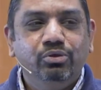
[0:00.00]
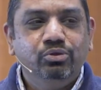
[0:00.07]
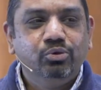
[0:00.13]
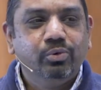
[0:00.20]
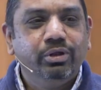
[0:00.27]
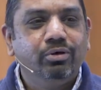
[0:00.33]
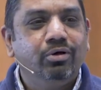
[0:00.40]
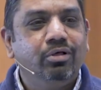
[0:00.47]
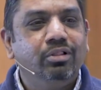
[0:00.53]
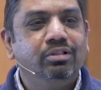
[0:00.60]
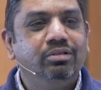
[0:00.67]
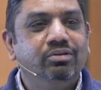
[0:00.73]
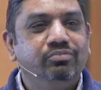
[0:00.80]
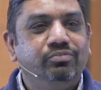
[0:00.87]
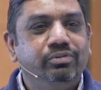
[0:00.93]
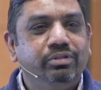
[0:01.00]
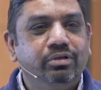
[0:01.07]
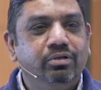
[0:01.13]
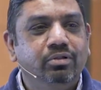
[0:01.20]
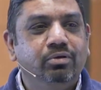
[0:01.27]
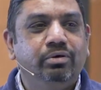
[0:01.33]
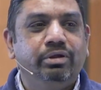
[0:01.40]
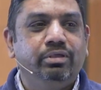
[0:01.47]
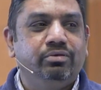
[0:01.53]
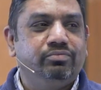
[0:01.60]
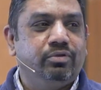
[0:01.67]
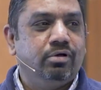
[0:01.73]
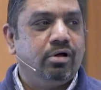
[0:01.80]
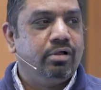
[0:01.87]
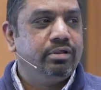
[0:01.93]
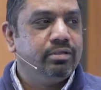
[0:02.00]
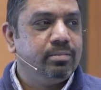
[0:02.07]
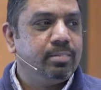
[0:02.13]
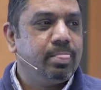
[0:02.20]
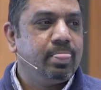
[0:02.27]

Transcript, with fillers: do it all for the glory of God.